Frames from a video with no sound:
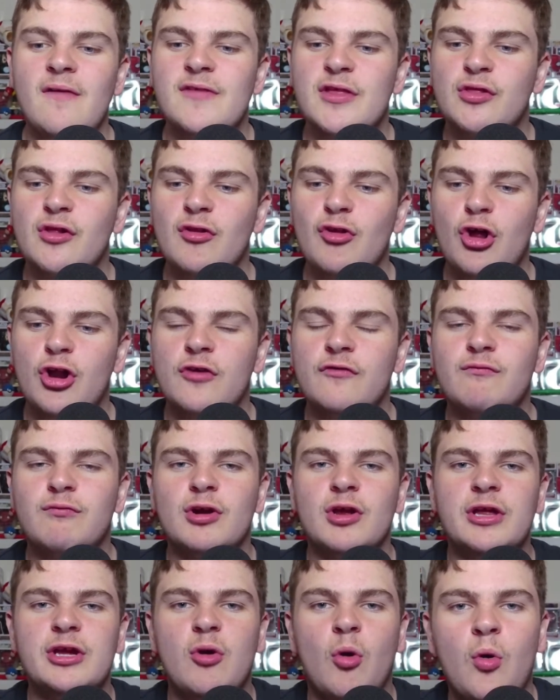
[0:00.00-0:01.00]
There's a lot of
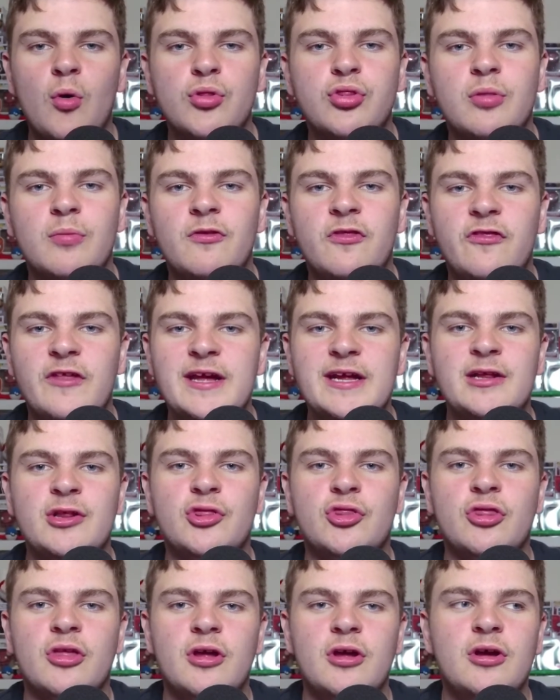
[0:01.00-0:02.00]
really awesome
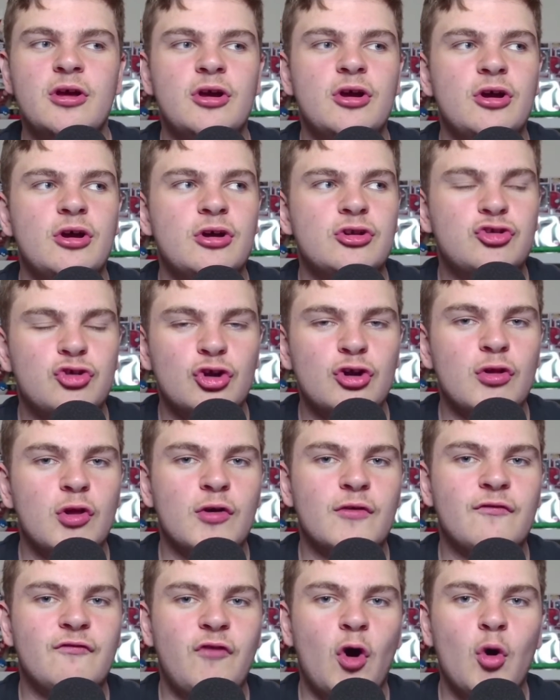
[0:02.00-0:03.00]
things to
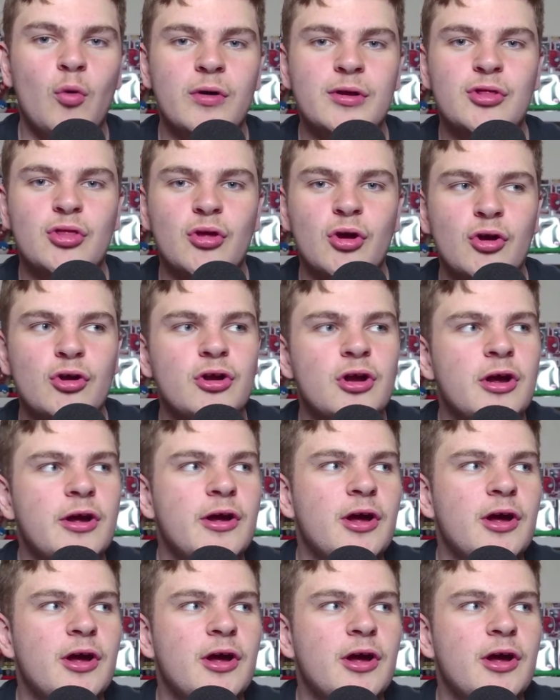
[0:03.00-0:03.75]
look forward to.